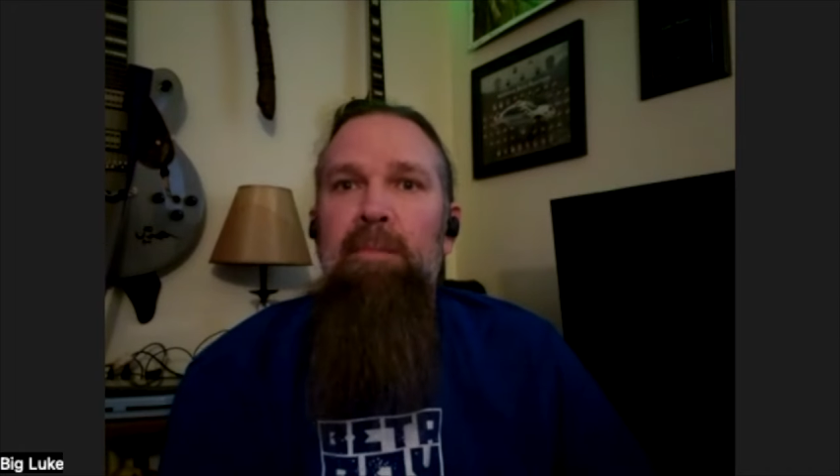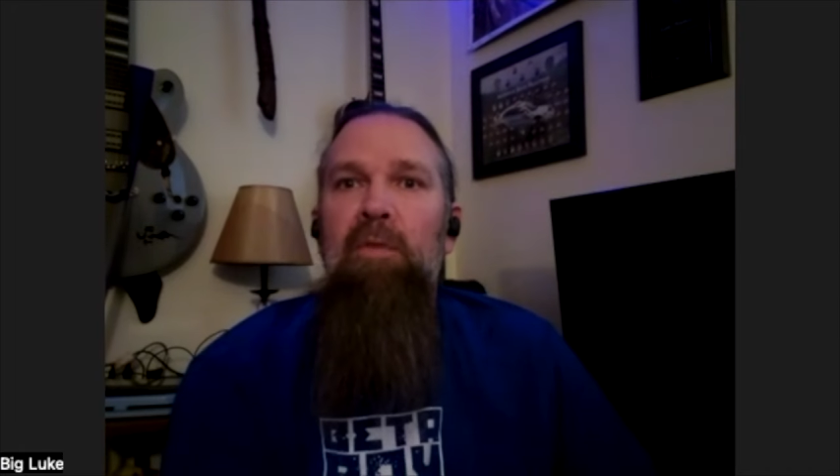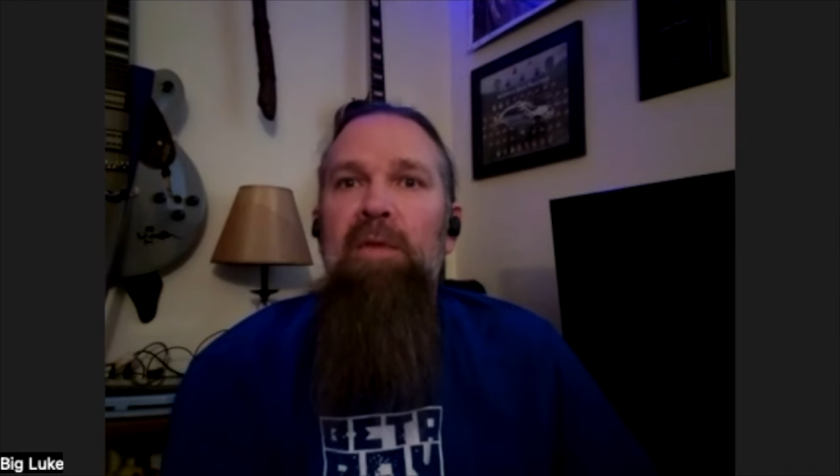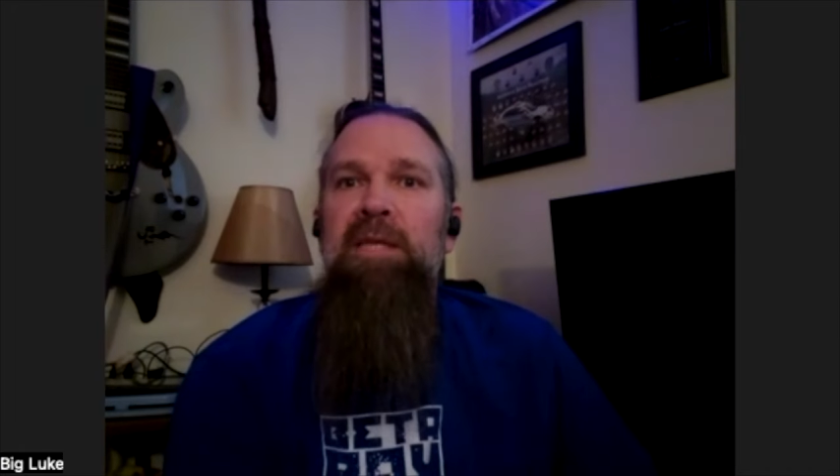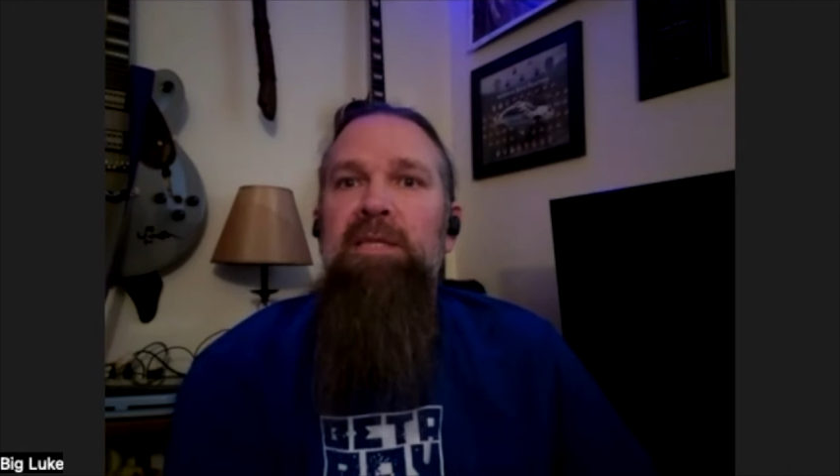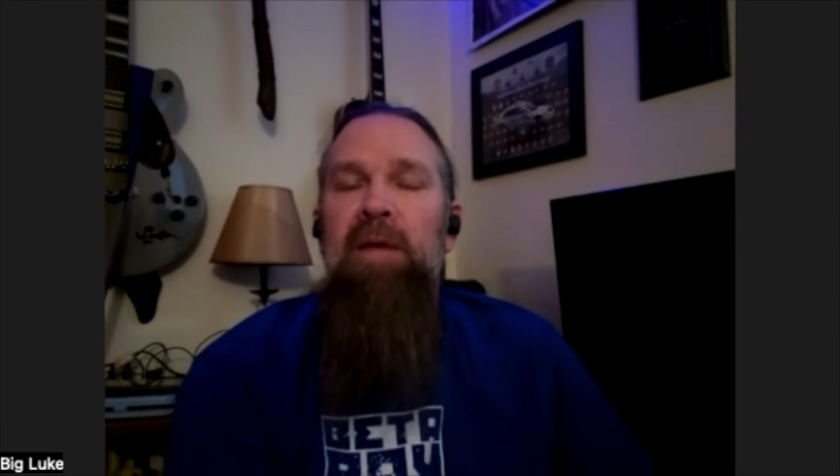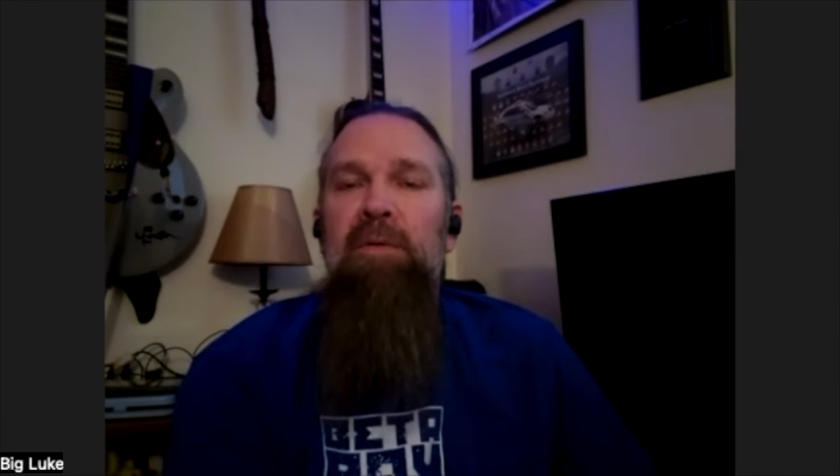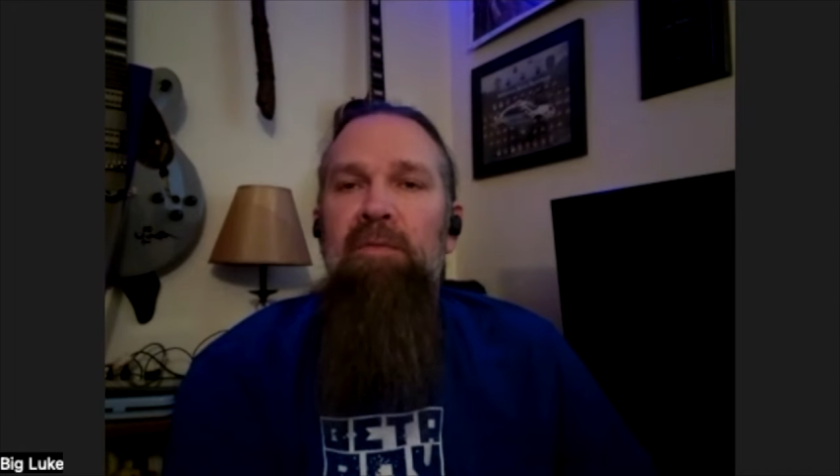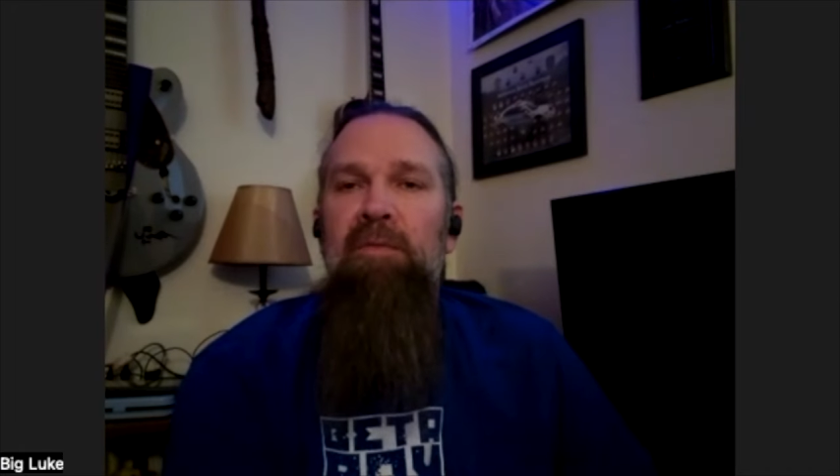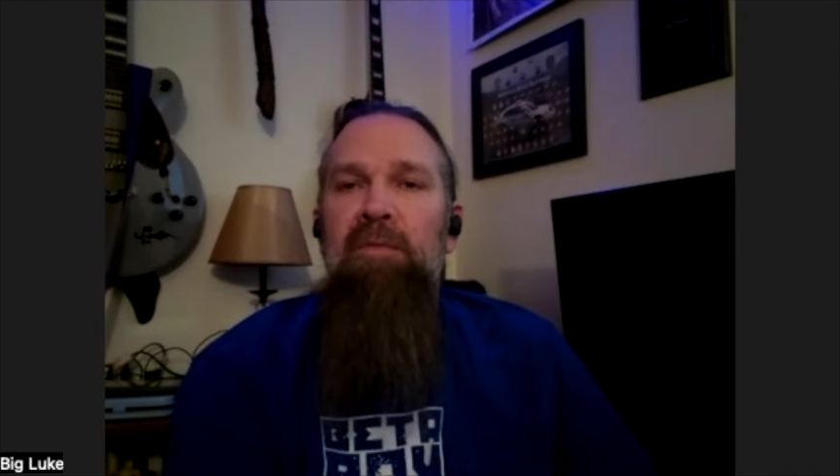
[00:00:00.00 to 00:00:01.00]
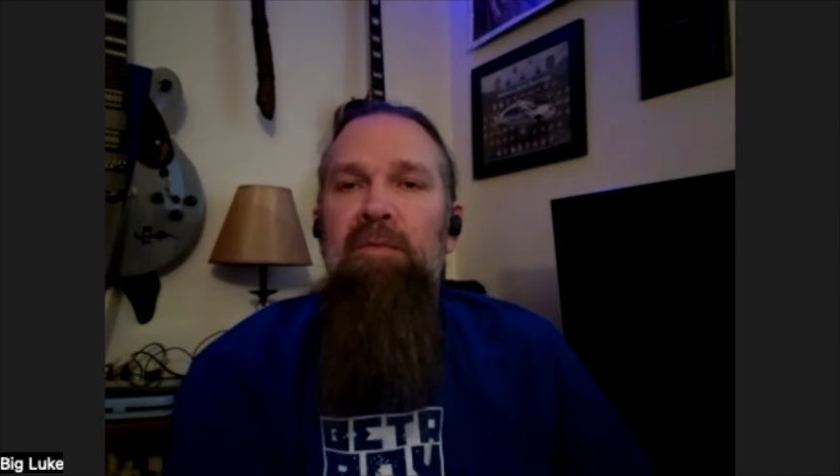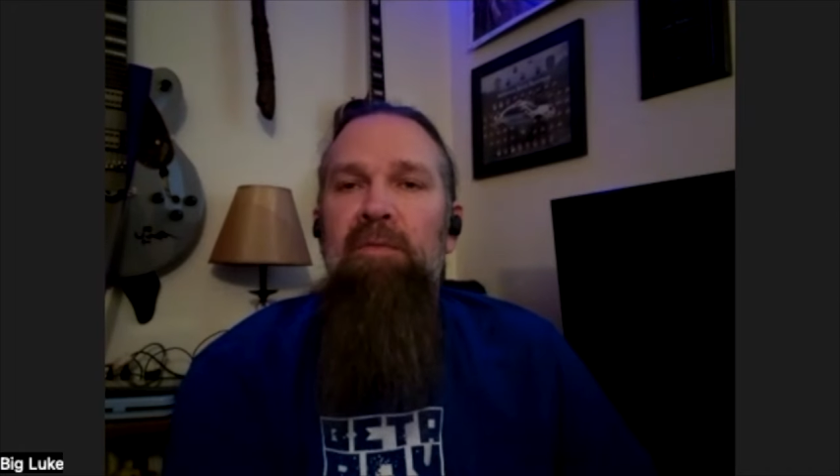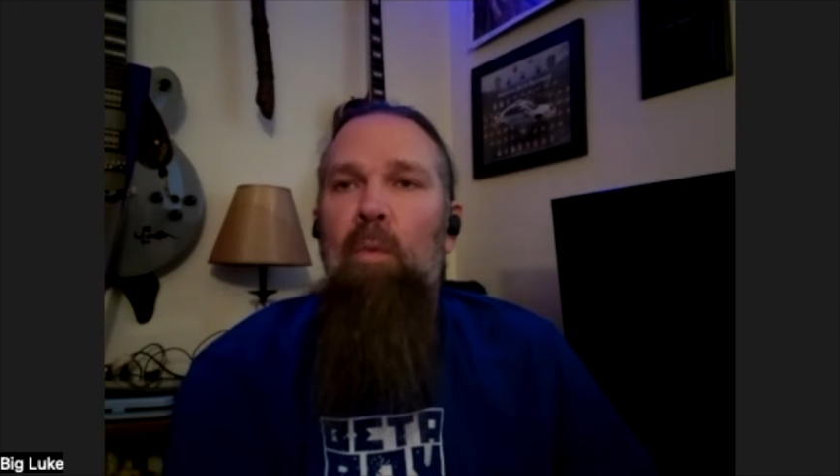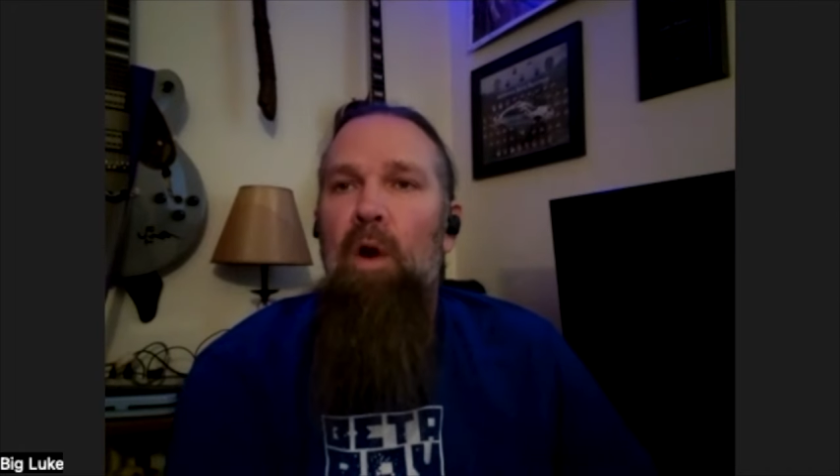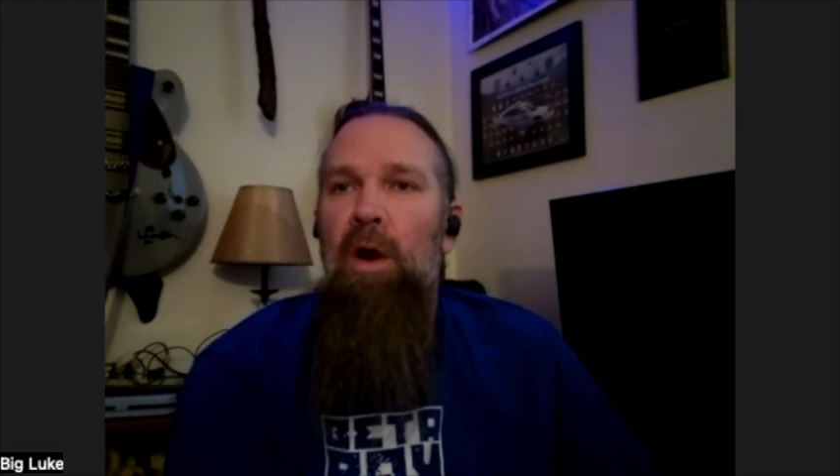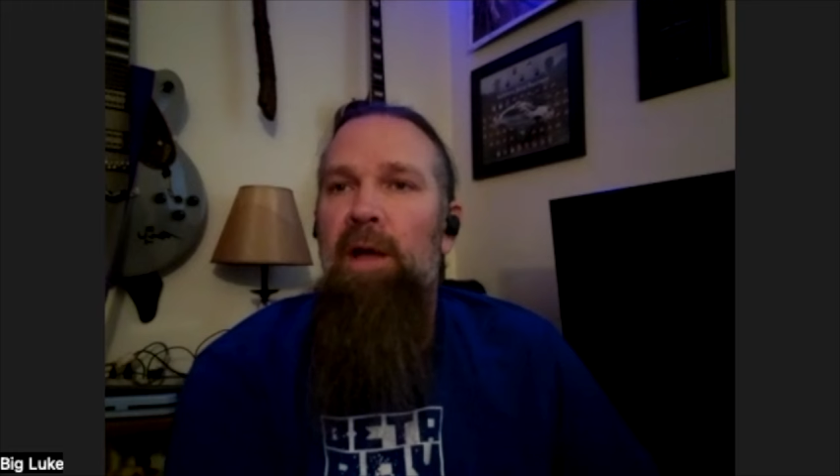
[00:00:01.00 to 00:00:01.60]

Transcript: movies and even worry